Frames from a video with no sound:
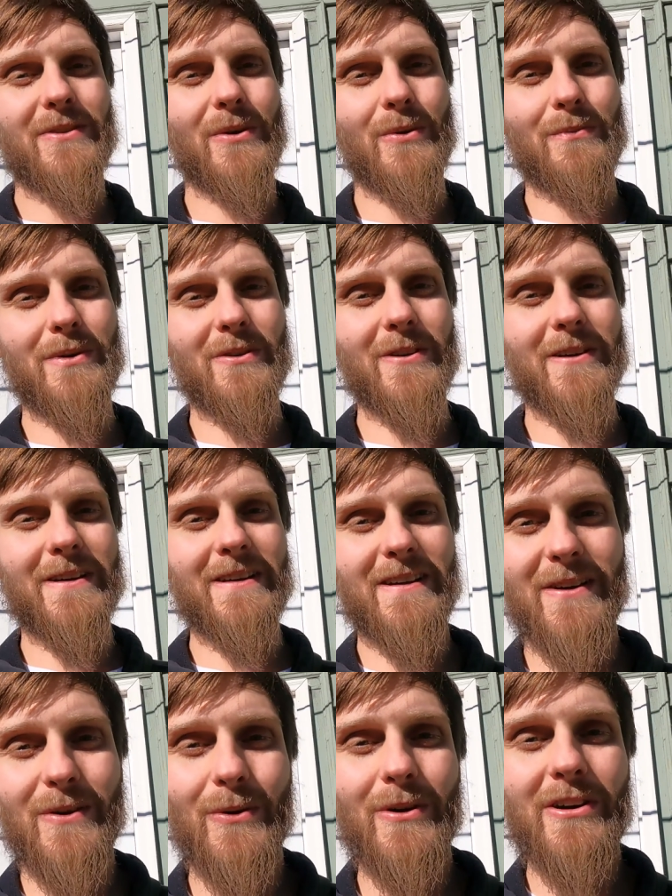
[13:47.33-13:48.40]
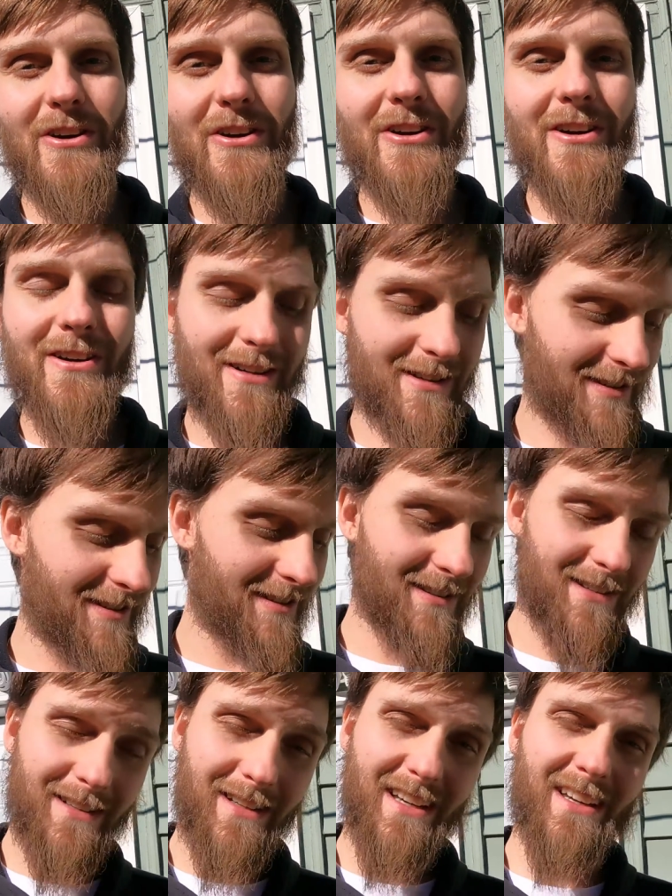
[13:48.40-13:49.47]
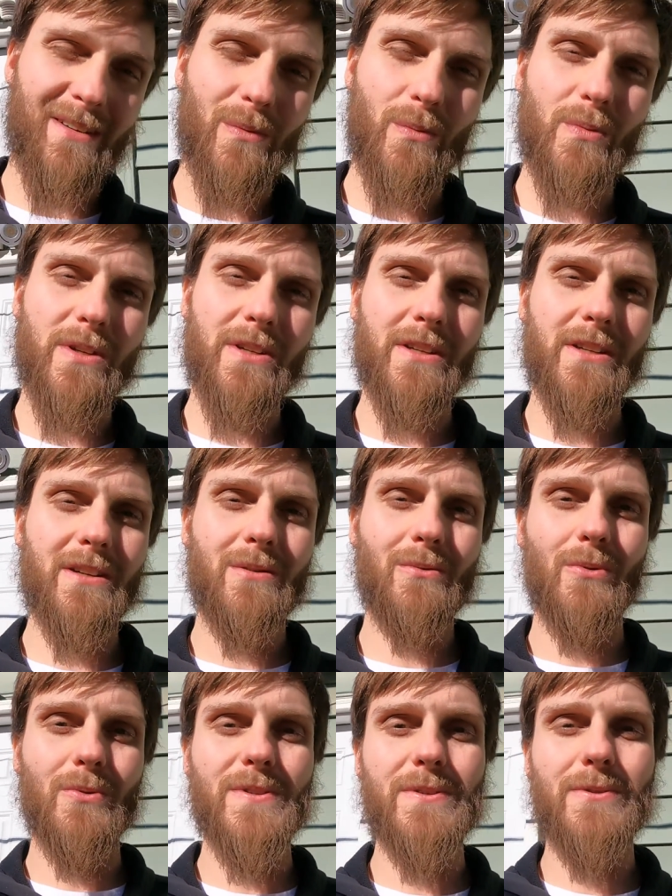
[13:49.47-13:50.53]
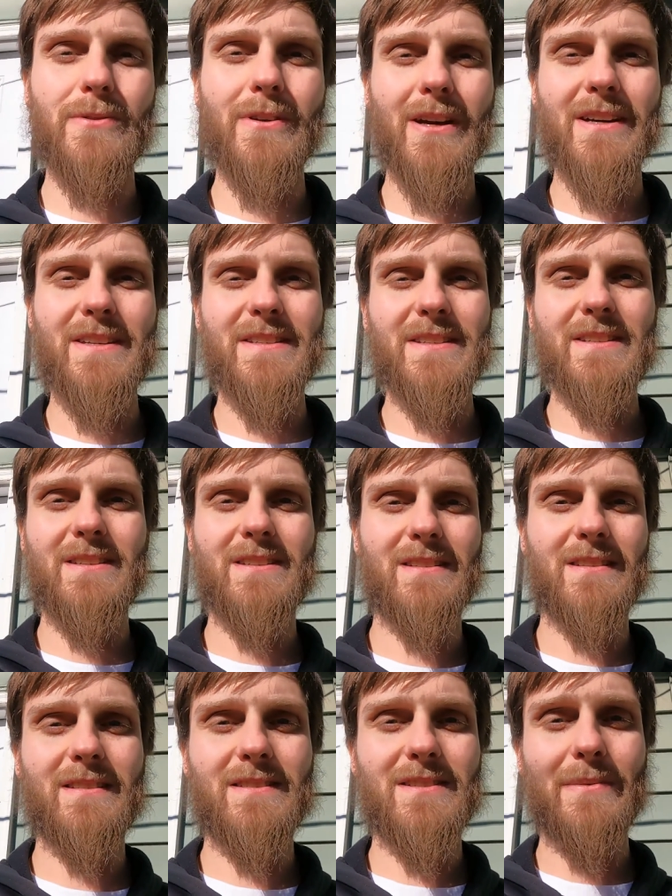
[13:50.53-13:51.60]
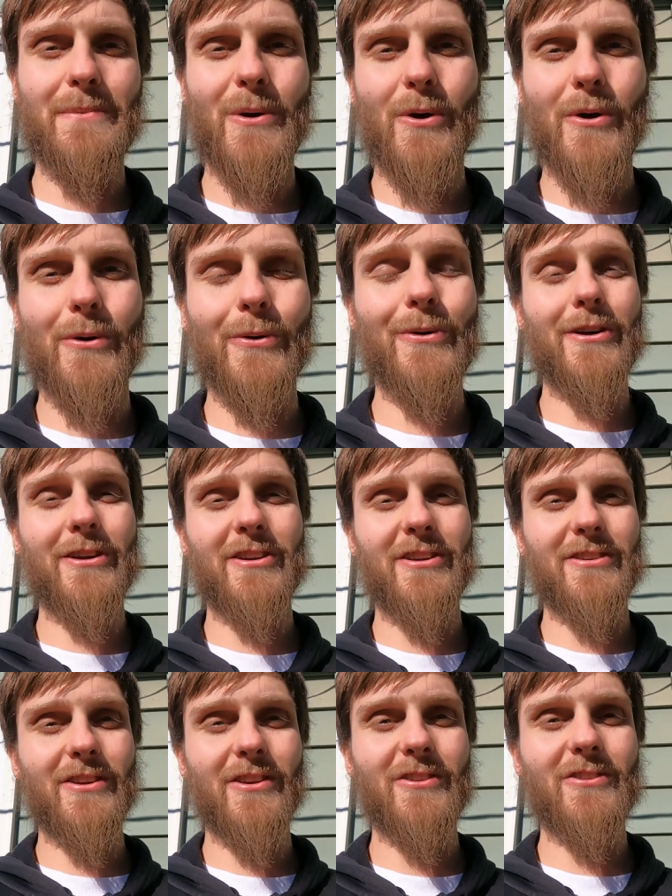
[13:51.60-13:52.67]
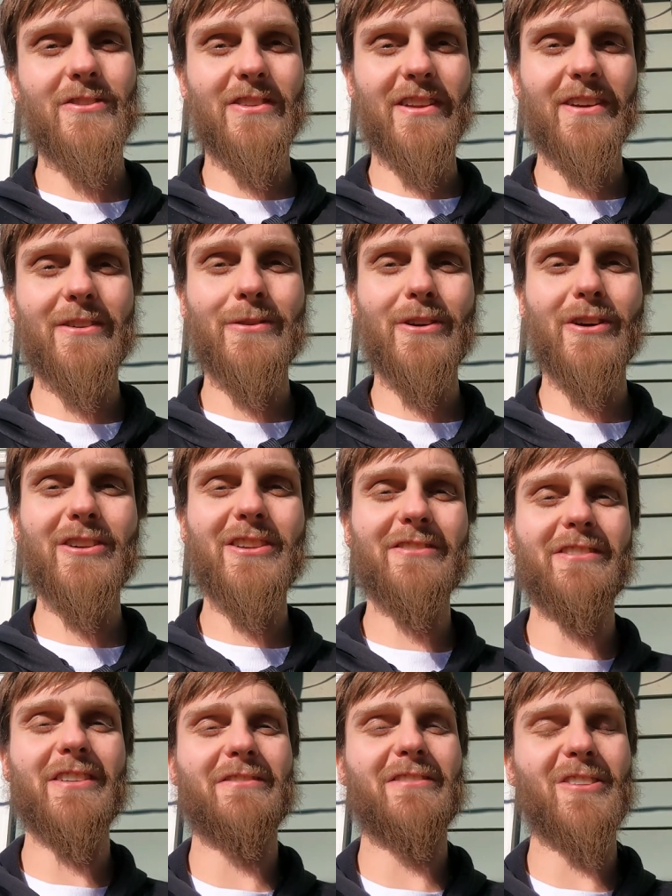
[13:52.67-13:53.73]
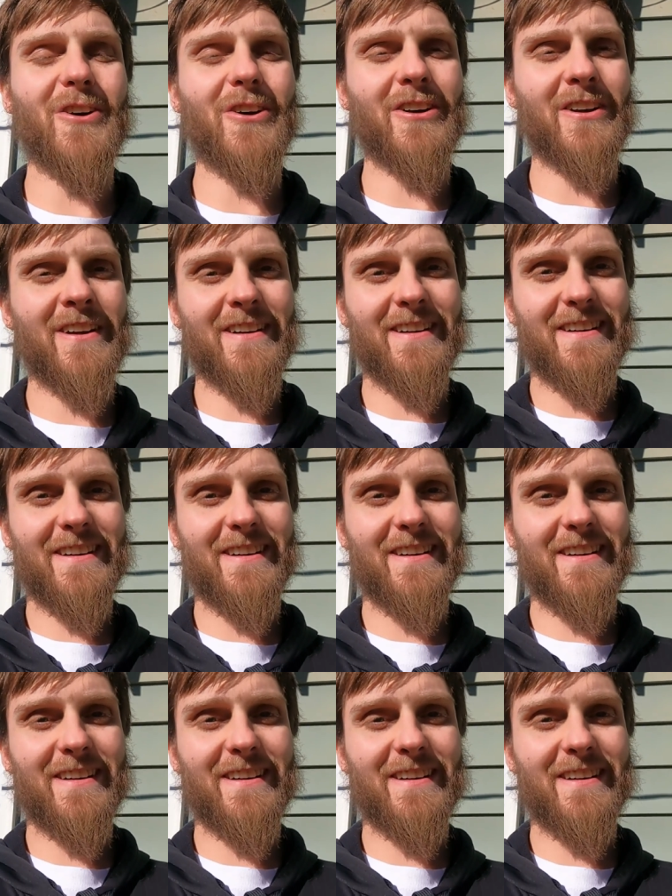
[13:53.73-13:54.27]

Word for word: don't be late go enter and we will see you guys tomorrow in another daily Arctic Vette vlog.